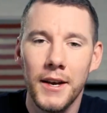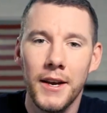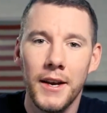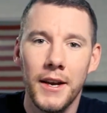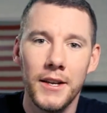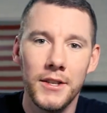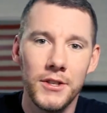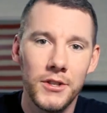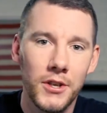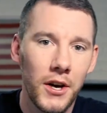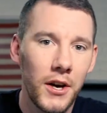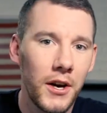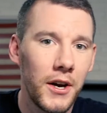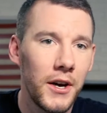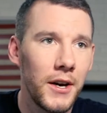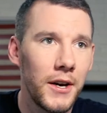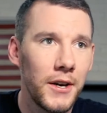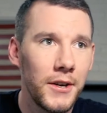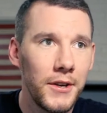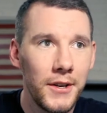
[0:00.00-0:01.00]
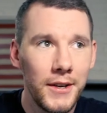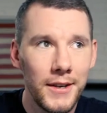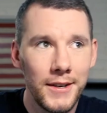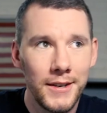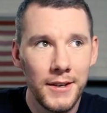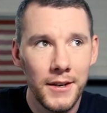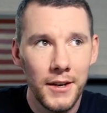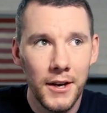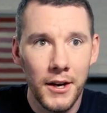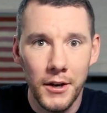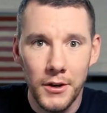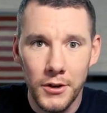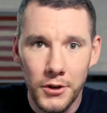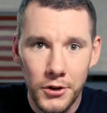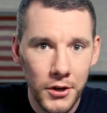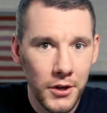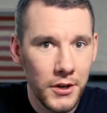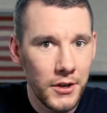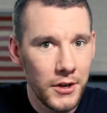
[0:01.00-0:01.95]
it saw a good